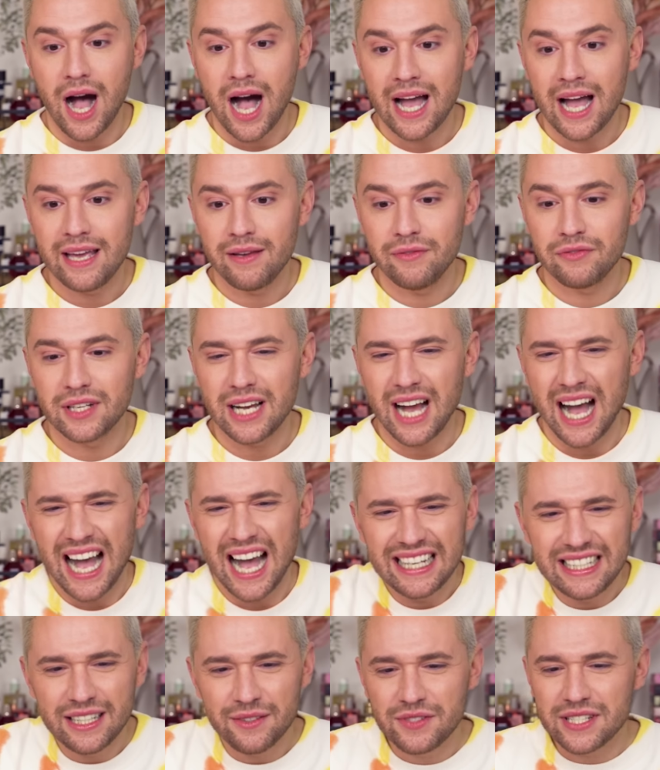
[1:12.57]
I've
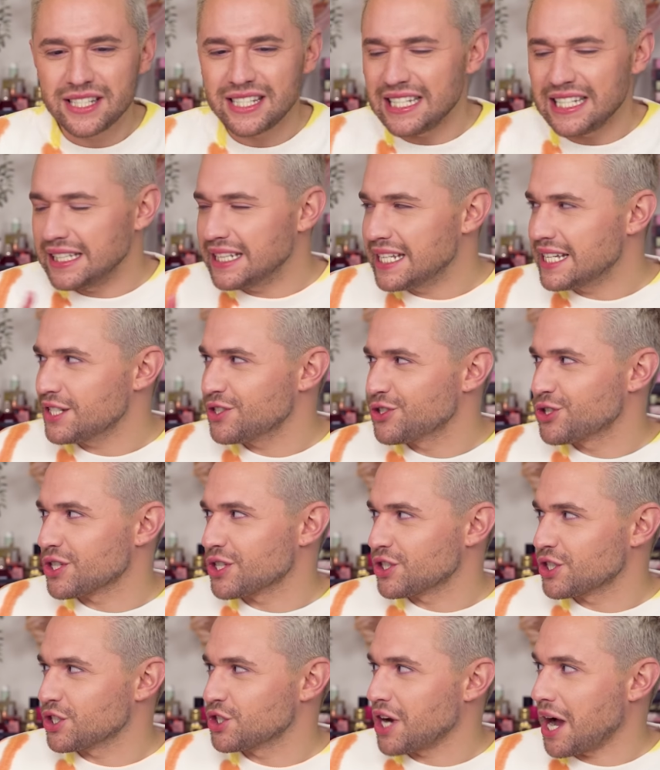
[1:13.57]
kind of seen this
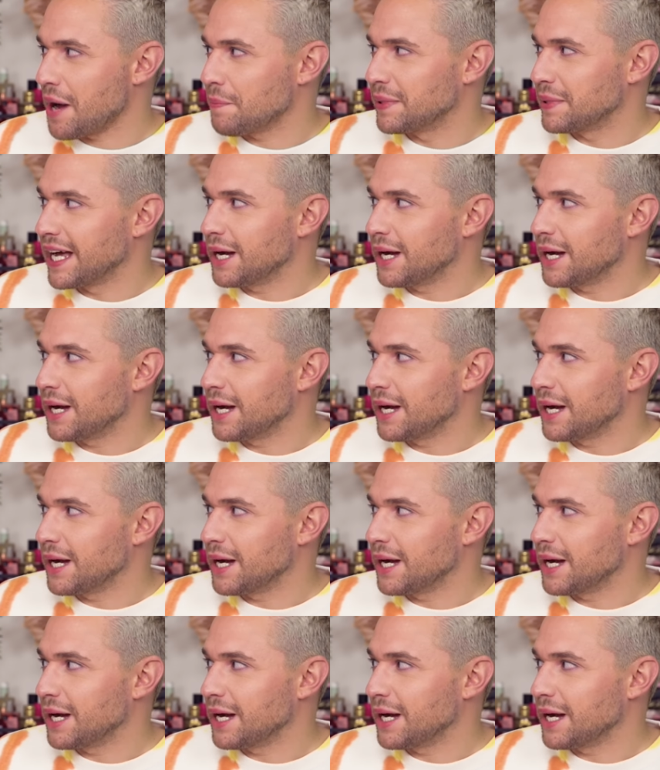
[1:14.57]
just to chop